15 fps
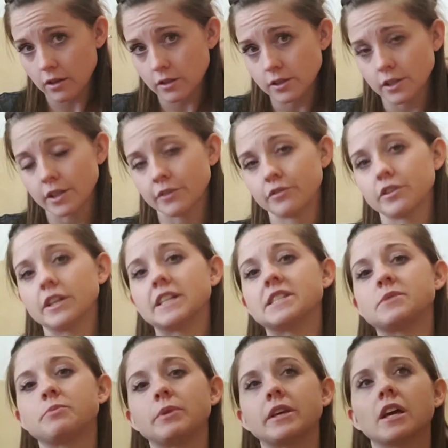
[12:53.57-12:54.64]
deliveries,
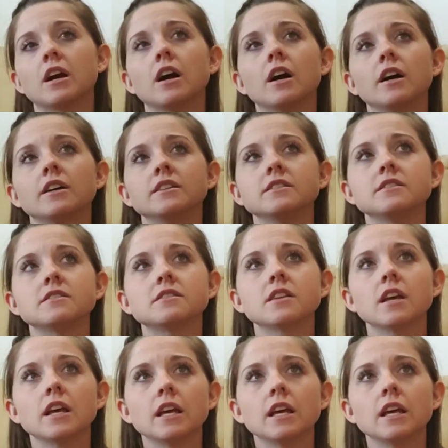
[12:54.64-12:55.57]
because